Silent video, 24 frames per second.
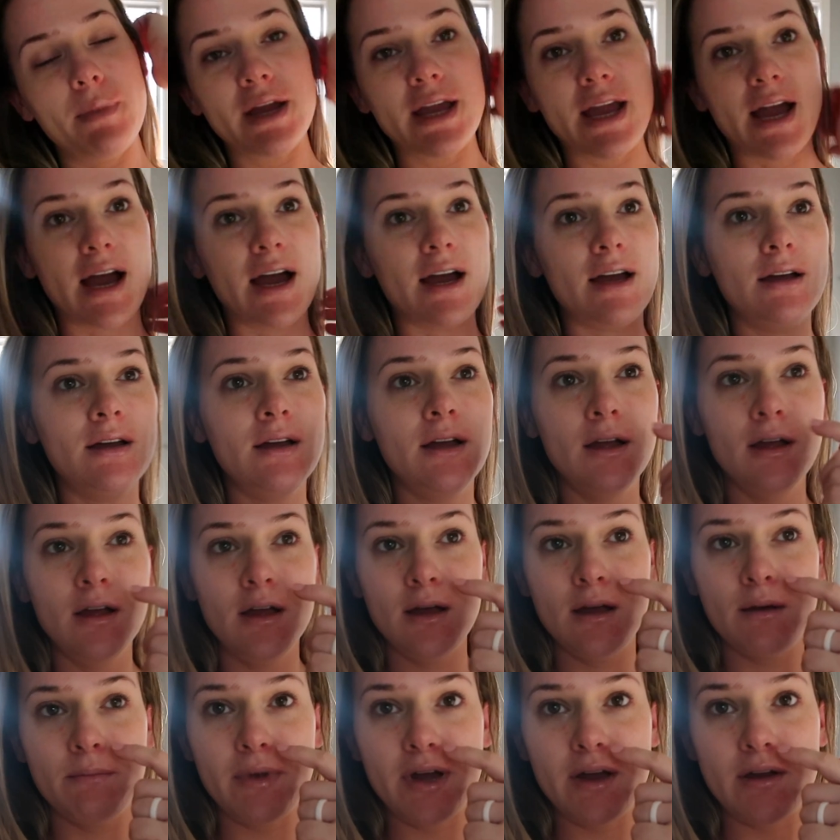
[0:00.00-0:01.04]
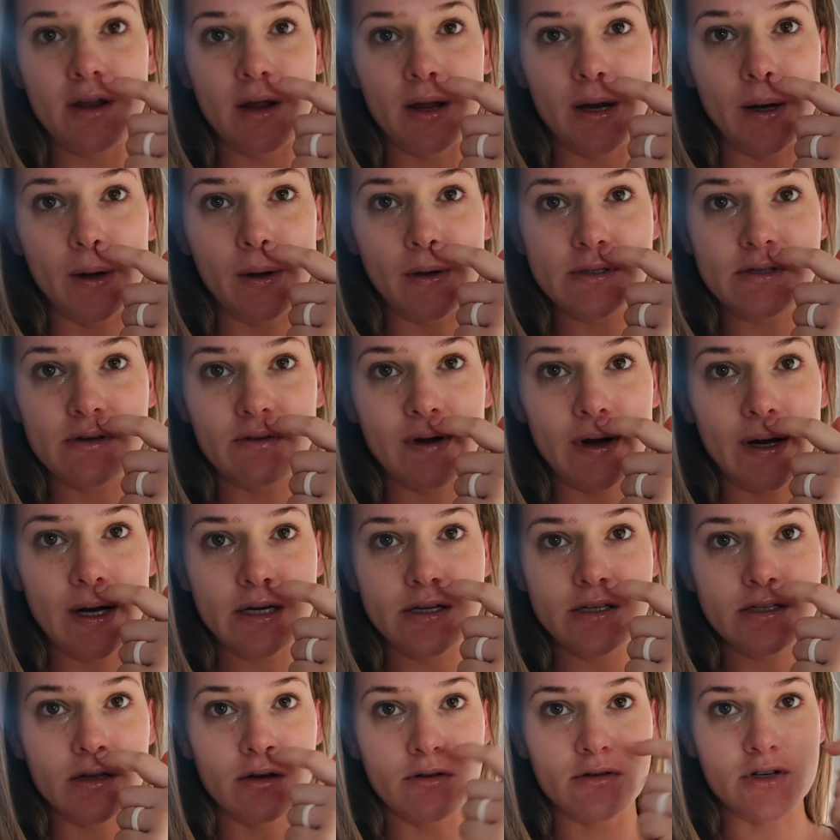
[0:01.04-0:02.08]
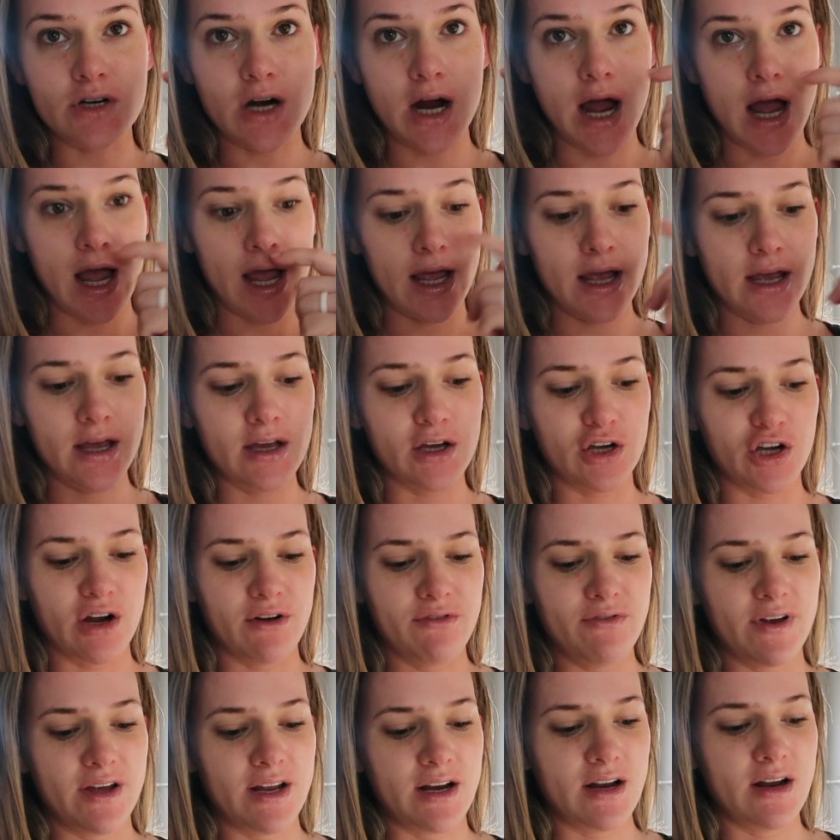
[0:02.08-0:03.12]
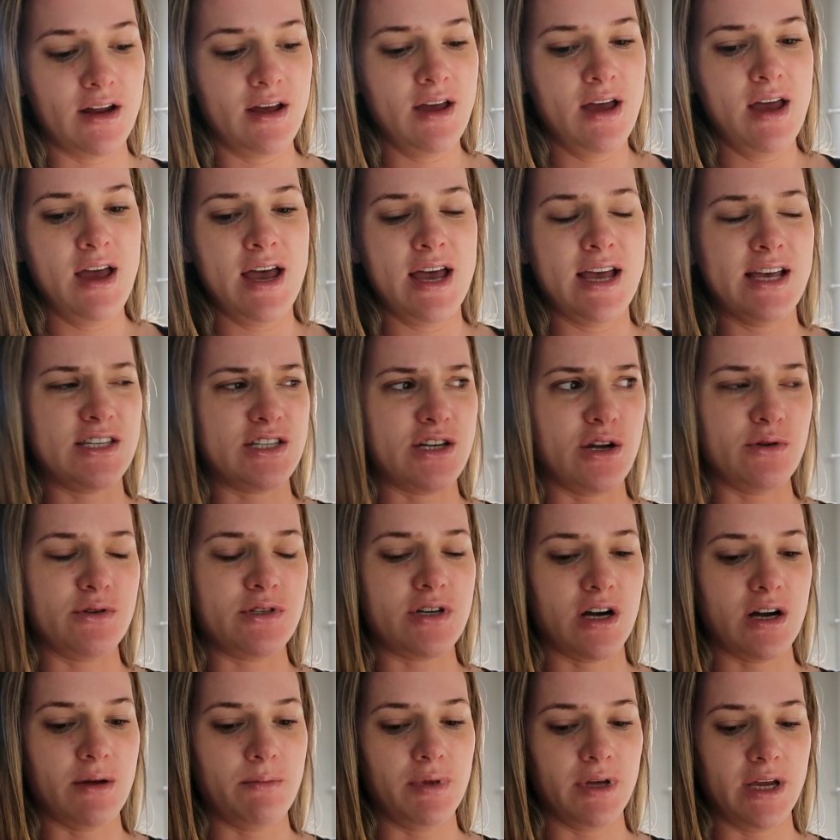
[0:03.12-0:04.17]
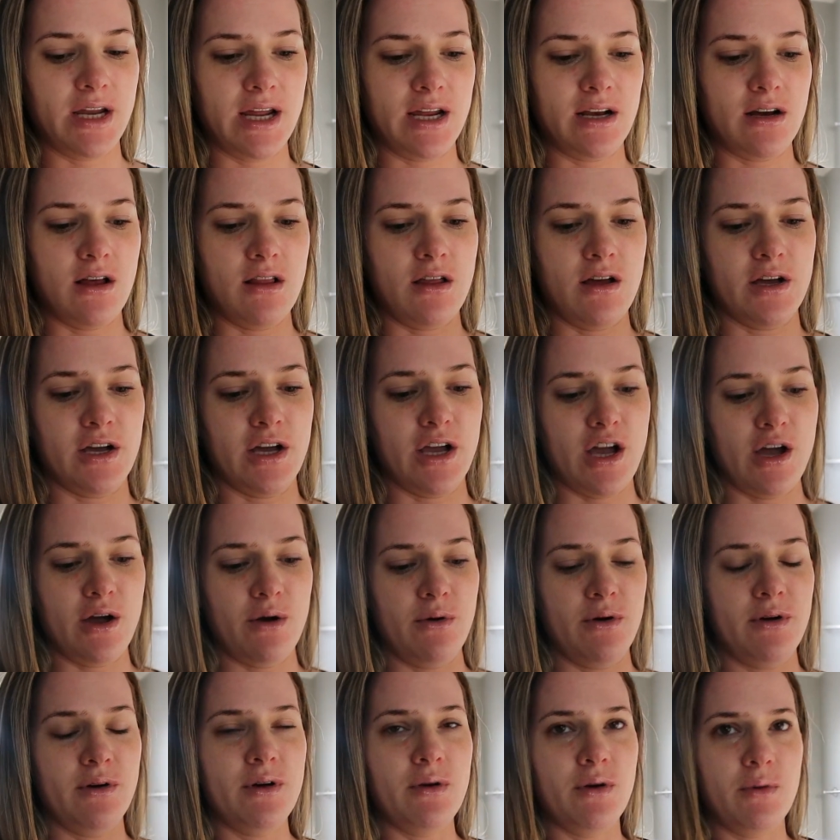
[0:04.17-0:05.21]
But yeah, my nose over here is so dry. Griffin, his nose started bleeding not long ago.